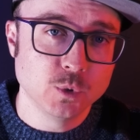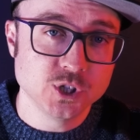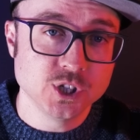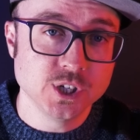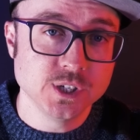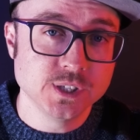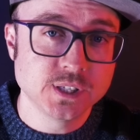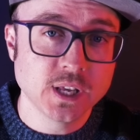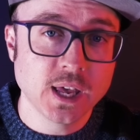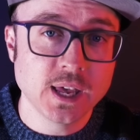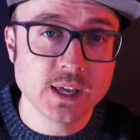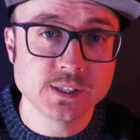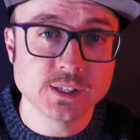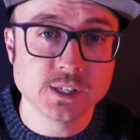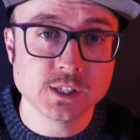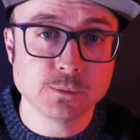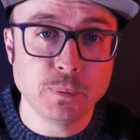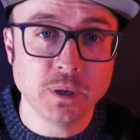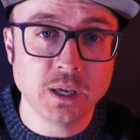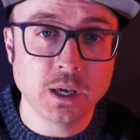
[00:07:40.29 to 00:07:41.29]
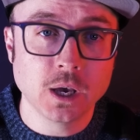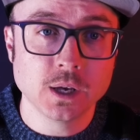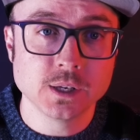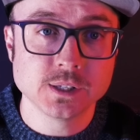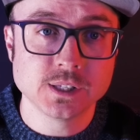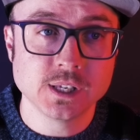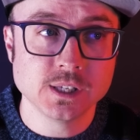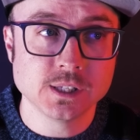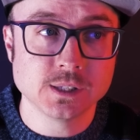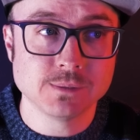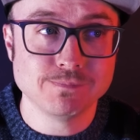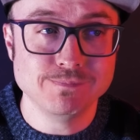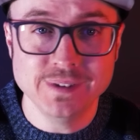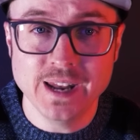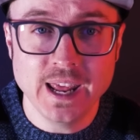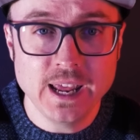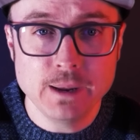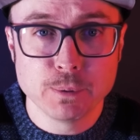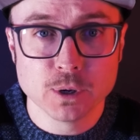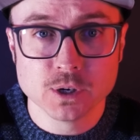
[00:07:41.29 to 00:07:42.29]
which he says is because his
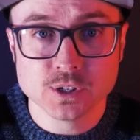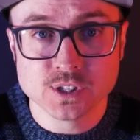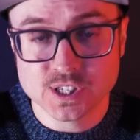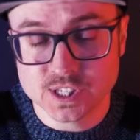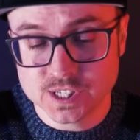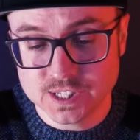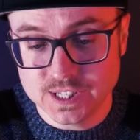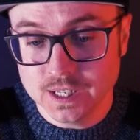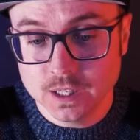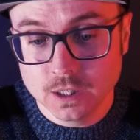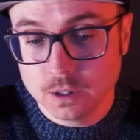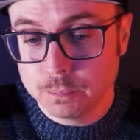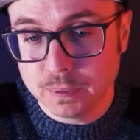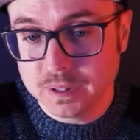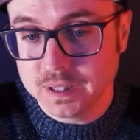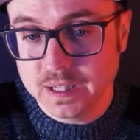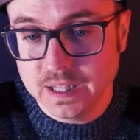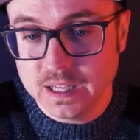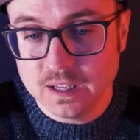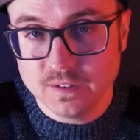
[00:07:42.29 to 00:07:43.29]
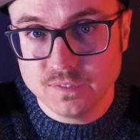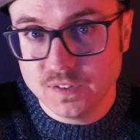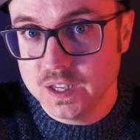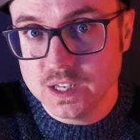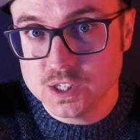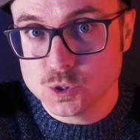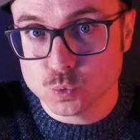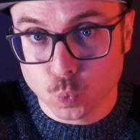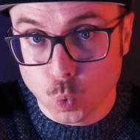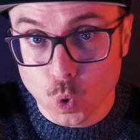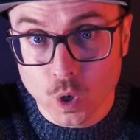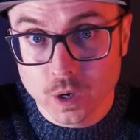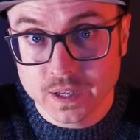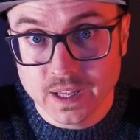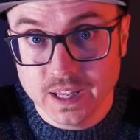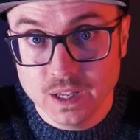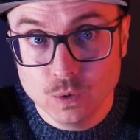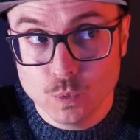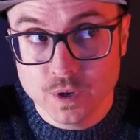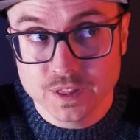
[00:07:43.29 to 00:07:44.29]
neighbors still believe he's
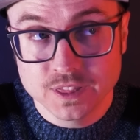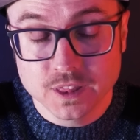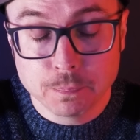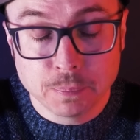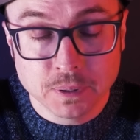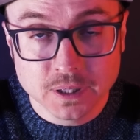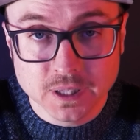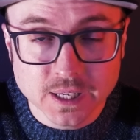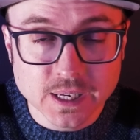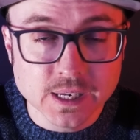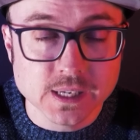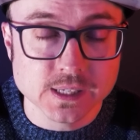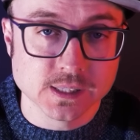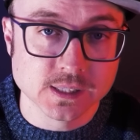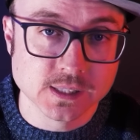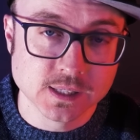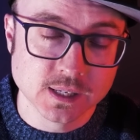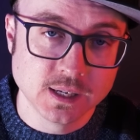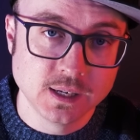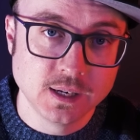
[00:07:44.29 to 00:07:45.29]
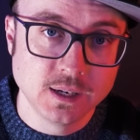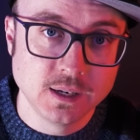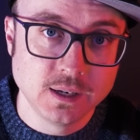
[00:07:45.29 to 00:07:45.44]
working with the police.